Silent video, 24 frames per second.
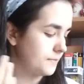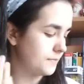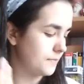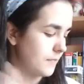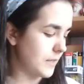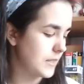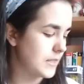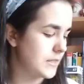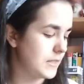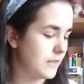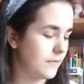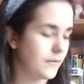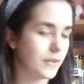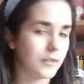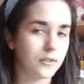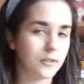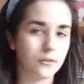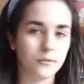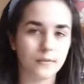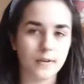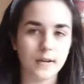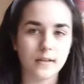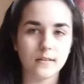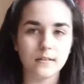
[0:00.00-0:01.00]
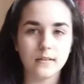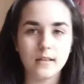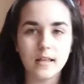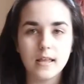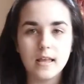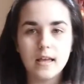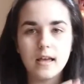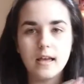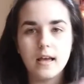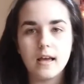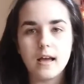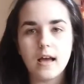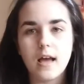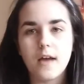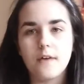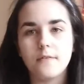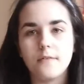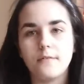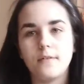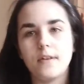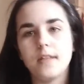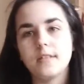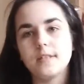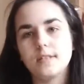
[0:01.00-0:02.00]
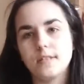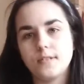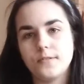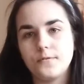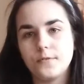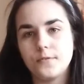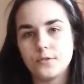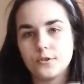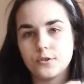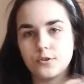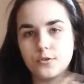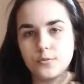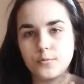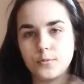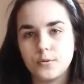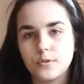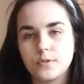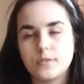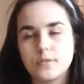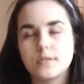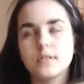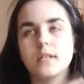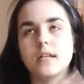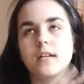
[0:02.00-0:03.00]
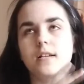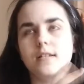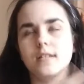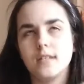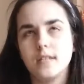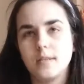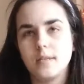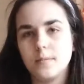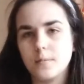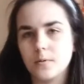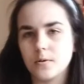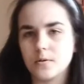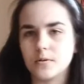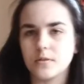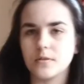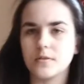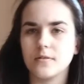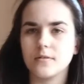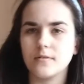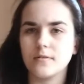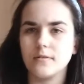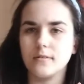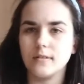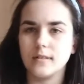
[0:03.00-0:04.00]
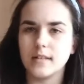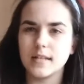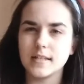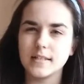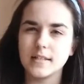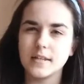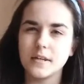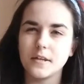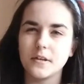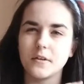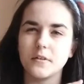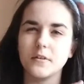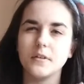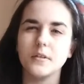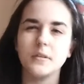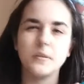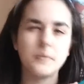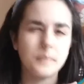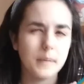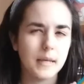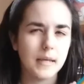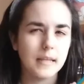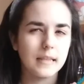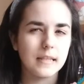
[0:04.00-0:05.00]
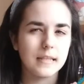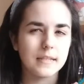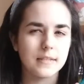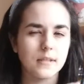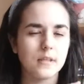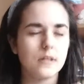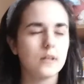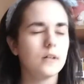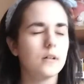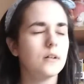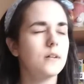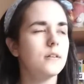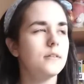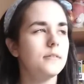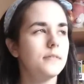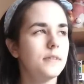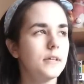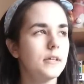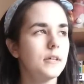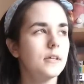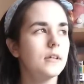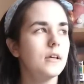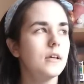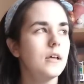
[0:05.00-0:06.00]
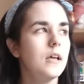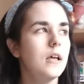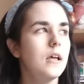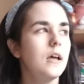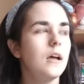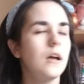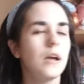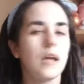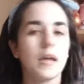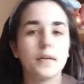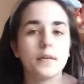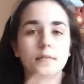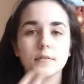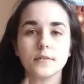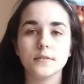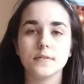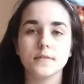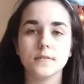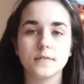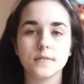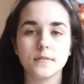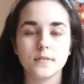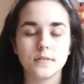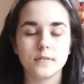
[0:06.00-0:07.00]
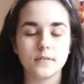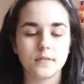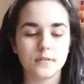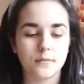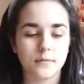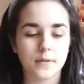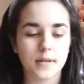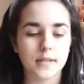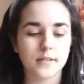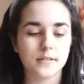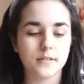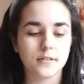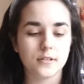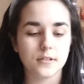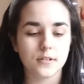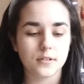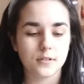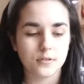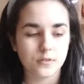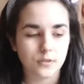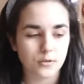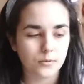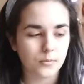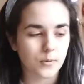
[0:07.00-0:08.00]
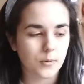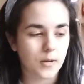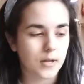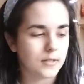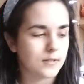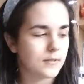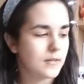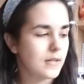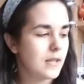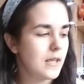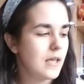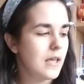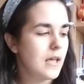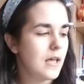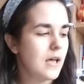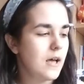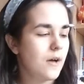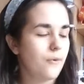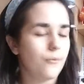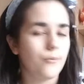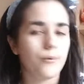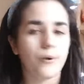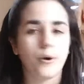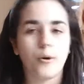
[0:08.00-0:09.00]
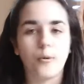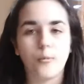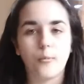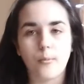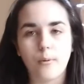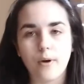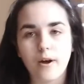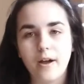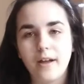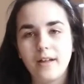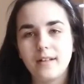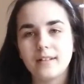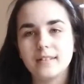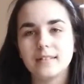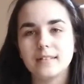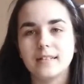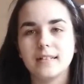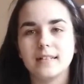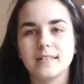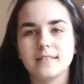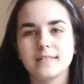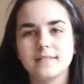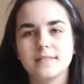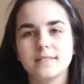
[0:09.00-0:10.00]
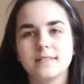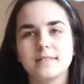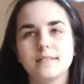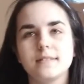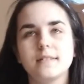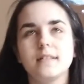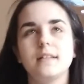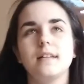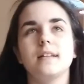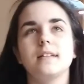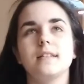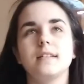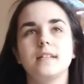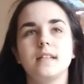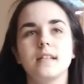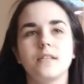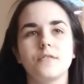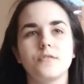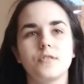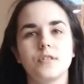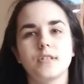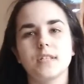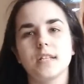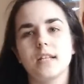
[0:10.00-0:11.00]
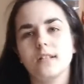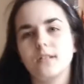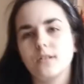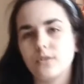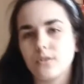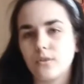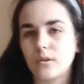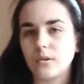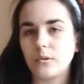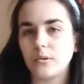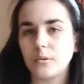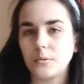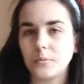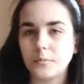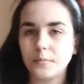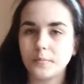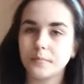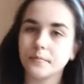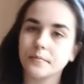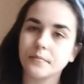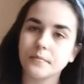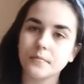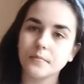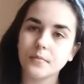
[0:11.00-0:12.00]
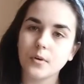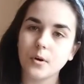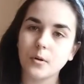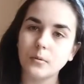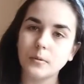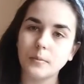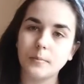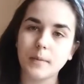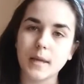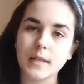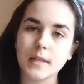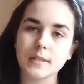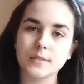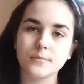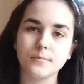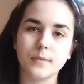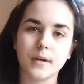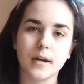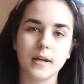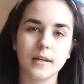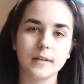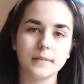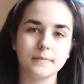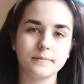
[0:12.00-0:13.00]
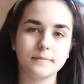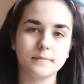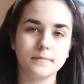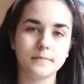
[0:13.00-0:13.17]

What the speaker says: bestseller novel. I read these first 2 books as the ebooks last year, in May last year, I think. Haven't read the 3rd one for a while, and then I decided I'll probably better buy